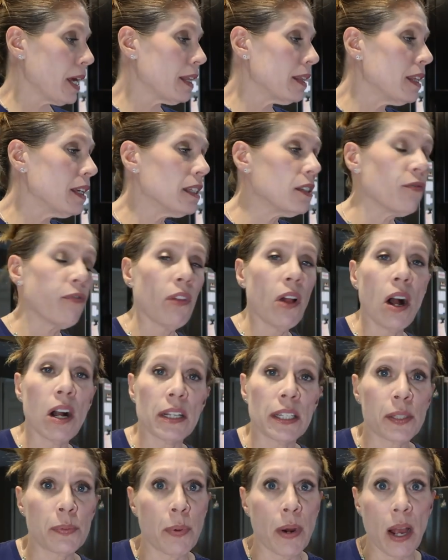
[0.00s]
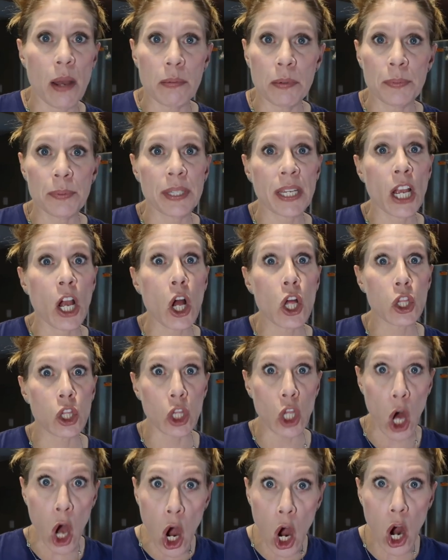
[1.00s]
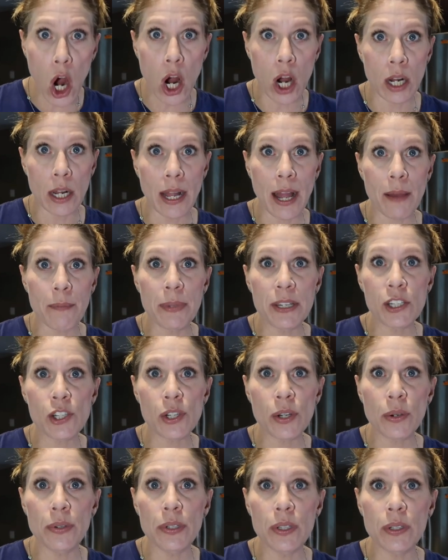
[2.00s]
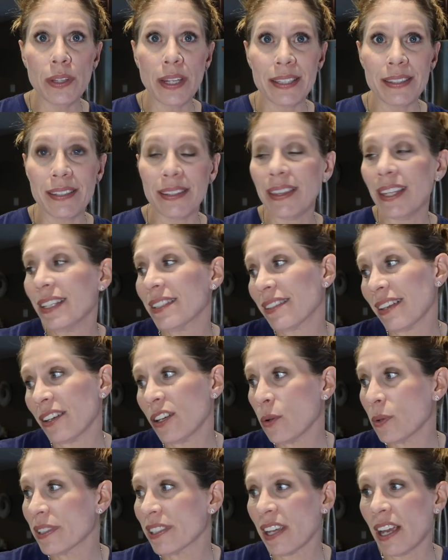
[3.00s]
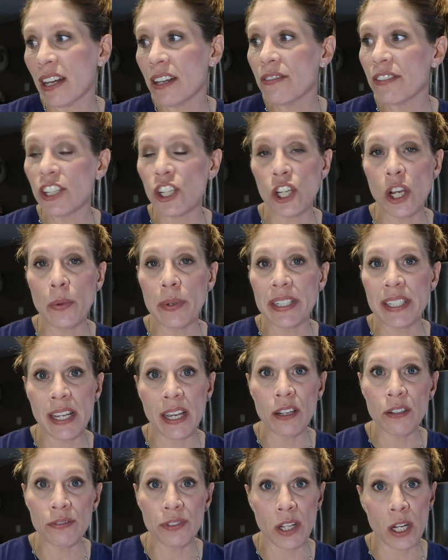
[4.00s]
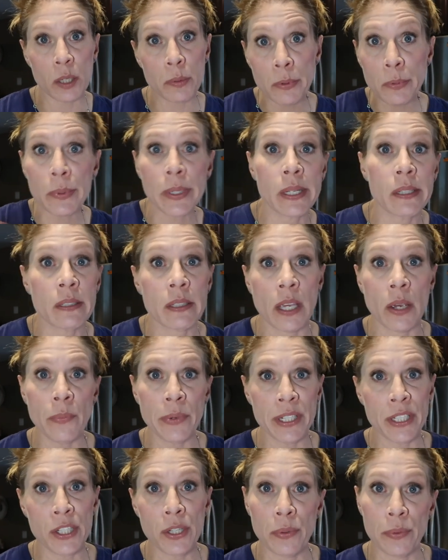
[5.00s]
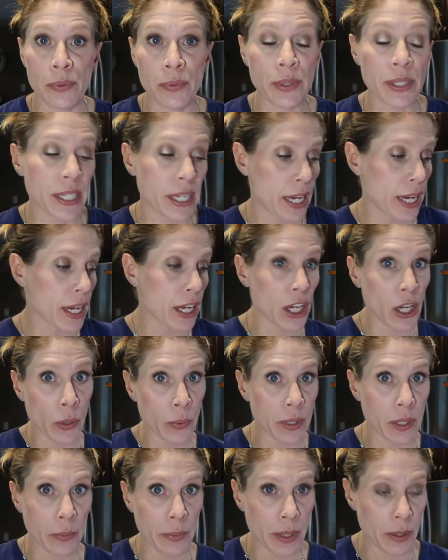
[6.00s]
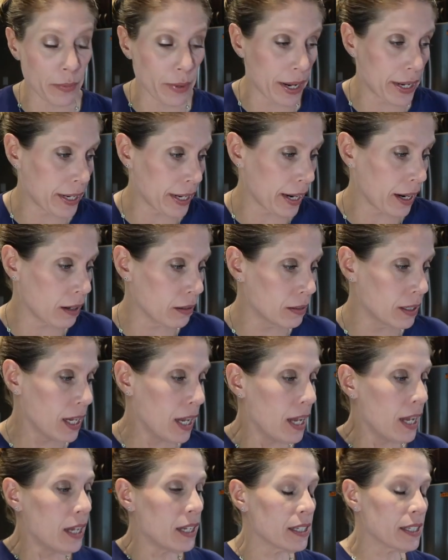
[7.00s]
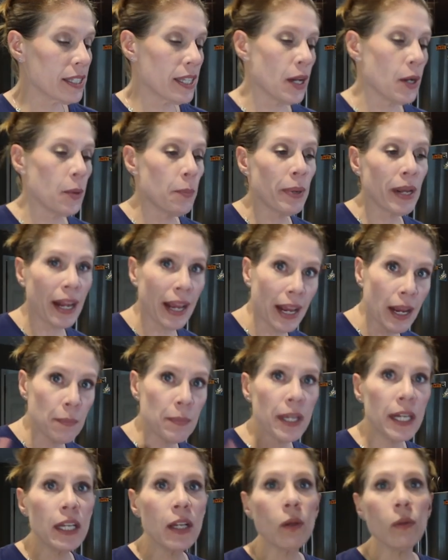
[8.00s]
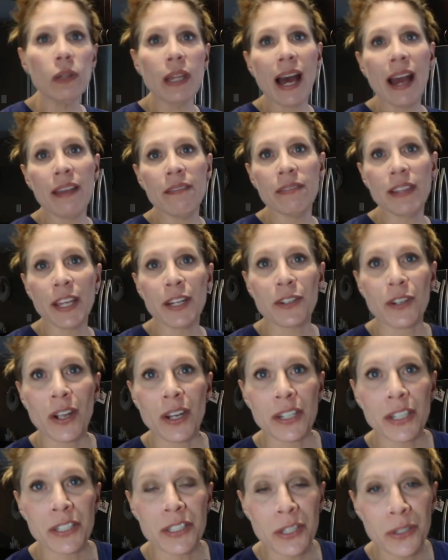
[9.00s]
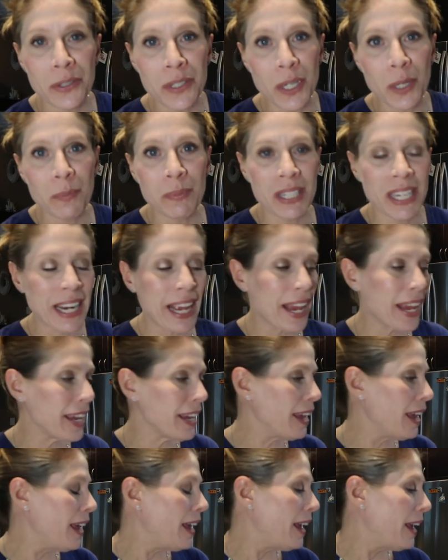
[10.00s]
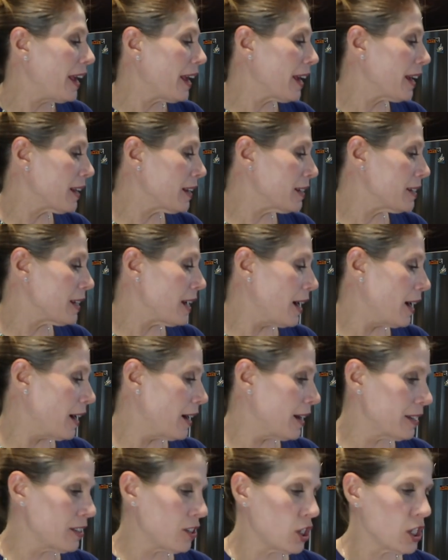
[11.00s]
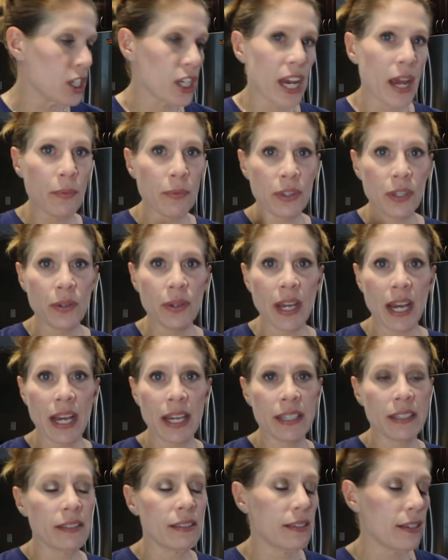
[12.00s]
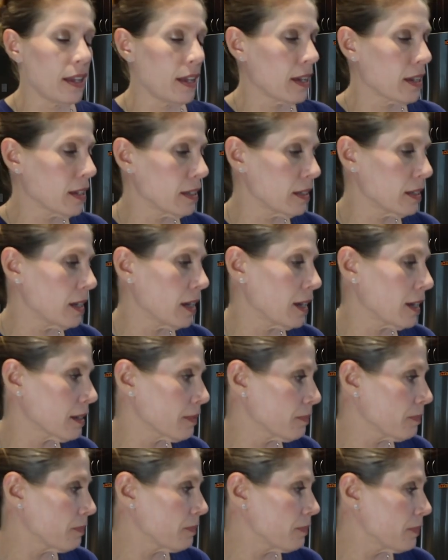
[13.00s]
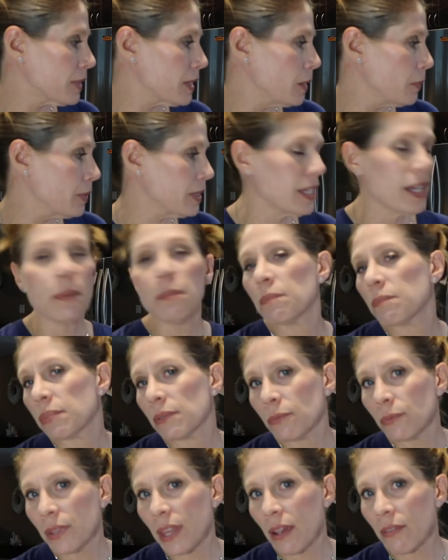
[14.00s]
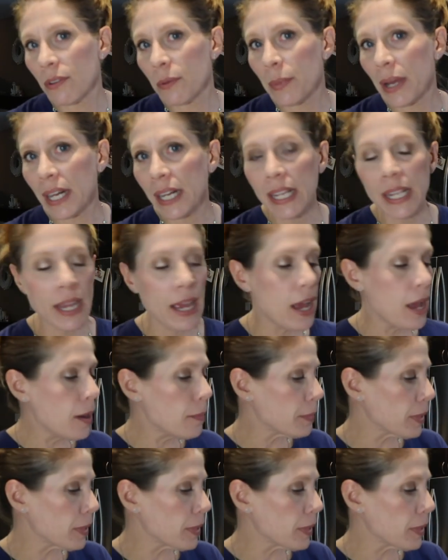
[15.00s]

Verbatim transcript: This vlog is probably long. I've been showing you lots of things. I know it's kind of a show and tell vlog, but what else can we do? We really can't go anywhere right now. So, but I am gonna go live later on YouTube today, and chit chat with you guys, and see what's up with everybody.